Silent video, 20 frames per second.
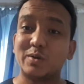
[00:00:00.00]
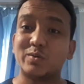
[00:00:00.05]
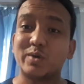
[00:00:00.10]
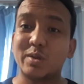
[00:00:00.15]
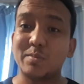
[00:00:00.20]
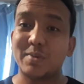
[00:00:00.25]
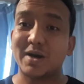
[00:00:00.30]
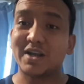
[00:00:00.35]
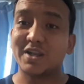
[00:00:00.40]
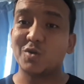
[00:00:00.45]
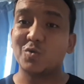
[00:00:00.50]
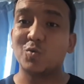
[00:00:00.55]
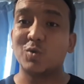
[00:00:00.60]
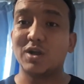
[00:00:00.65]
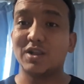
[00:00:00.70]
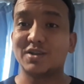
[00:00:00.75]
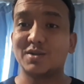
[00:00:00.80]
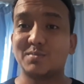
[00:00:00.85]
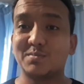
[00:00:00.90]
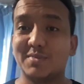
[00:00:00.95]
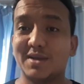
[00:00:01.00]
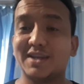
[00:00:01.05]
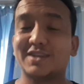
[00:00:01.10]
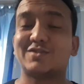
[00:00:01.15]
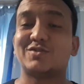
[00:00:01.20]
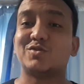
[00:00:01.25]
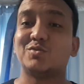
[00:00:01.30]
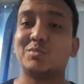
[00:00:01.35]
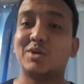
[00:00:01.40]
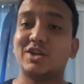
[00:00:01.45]
everybody welcome
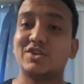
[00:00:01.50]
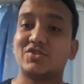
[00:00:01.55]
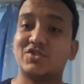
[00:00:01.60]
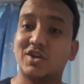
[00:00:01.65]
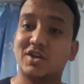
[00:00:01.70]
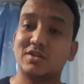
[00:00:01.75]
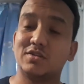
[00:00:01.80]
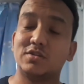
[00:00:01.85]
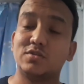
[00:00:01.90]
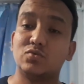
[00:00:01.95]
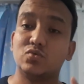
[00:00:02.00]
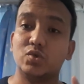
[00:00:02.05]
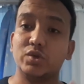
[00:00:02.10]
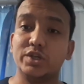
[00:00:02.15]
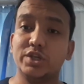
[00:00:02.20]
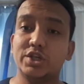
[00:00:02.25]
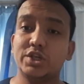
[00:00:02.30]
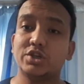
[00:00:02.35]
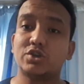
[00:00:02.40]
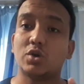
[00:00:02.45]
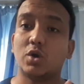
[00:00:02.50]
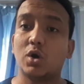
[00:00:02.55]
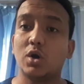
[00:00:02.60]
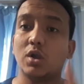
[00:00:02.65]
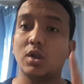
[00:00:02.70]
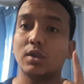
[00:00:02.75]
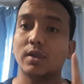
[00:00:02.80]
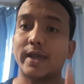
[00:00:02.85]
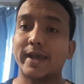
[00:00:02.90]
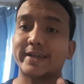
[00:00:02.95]
back to my channel
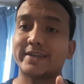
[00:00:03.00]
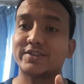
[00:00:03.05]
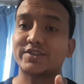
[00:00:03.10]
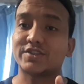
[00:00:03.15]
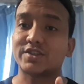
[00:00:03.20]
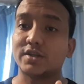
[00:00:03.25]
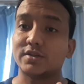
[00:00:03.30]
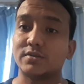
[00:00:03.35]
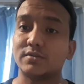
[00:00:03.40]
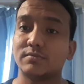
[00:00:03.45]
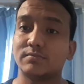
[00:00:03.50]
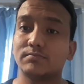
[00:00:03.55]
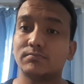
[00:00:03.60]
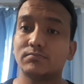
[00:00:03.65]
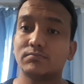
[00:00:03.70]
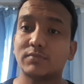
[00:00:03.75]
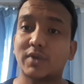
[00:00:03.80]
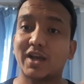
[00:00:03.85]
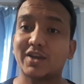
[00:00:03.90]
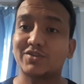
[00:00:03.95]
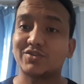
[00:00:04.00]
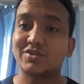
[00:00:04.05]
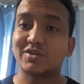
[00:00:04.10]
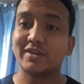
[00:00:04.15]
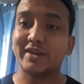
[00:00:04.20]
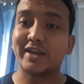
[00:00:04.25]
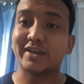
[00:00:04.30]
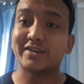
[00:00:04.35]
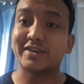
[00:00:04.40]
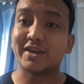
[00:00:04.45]
recollection
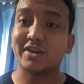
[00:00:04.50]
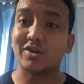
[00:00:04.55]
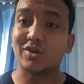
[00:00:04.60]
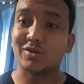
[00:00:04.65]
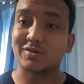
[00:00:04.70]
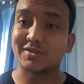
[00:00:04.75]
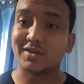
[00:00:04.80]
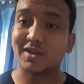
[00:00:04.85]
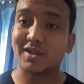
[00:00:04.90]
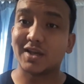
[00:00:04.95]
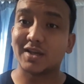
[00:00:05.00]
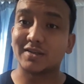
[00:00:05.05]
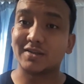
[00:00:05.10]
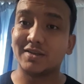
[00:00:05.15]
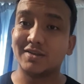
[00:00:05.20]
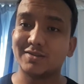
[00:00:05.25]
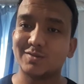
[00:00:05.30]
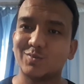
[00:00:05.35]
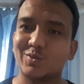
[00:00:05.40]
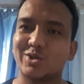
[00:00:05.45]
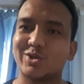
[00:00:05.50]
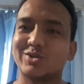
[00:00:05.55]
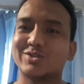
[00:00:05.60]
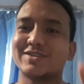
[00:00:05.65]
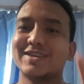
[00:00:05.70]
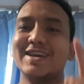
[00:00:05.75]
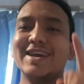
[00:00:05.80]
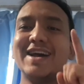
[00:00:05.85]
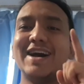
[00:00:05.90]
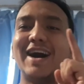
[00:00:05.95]
actually I cannot say like this
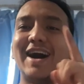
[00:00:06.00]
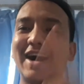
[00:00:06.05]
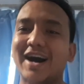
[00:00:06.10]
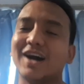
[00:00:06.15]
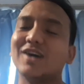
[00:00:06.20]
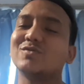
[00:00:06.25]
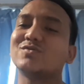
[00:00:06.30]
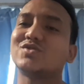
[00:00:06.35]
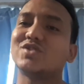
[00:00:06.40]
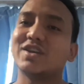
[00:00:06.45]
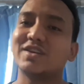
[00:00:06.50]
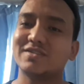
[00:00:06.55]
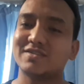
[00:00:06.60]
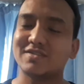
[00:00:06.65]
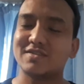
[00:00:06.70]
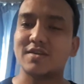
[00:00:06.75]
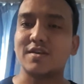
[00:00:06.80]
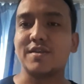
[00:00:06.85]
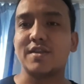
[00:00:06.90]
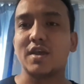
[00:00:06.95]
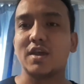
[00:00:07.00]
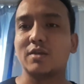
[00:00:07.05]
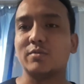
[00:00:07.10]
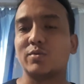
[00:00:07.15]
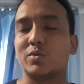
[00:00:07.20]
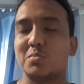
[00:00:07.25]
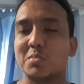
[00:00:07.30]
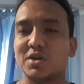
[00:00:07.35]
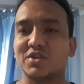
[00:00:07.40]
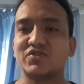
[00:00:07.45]
because I've changed the name
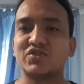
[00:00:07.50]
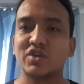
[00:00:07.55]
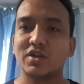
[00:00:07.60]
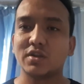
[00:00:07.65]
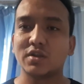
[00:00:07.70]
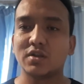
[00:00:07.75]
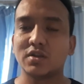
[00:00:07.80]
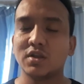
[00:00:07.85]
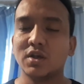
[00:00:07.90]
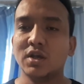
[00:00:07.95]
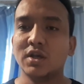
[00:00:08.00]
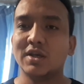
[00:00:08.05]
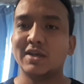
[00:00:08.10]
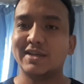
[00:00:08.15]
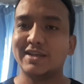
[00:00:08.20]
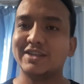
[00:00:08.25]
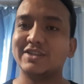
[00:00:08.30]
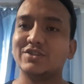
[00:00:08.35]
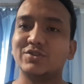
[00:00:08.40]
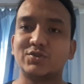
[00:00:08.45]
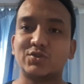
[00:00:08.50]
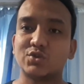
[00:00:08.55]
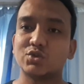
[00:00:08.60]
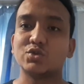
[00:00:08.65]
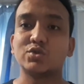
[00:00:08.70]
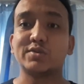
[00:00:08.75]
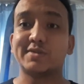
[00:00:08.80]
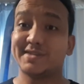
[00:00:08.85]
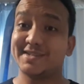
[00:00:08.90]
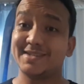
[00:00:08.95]
of my channel
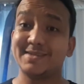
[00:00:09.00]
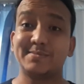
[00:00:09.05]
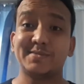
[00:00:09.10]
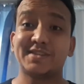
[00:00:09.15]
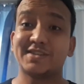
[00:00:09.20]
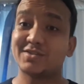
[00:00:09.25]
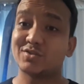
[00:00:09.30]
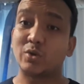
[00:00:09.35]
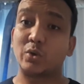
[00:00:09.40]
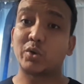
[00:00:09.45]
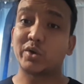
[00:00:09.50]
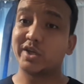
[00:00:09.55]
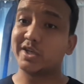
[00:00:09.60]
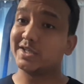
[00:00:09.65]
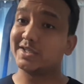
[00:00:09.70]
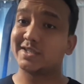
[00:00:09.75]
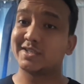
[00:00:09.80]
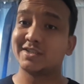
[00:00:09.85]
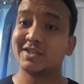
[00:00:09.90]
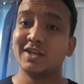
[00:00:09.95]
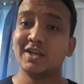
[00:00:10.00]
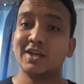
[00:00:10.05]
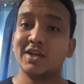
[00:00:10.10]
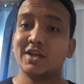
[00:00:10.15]
into Tim's Stories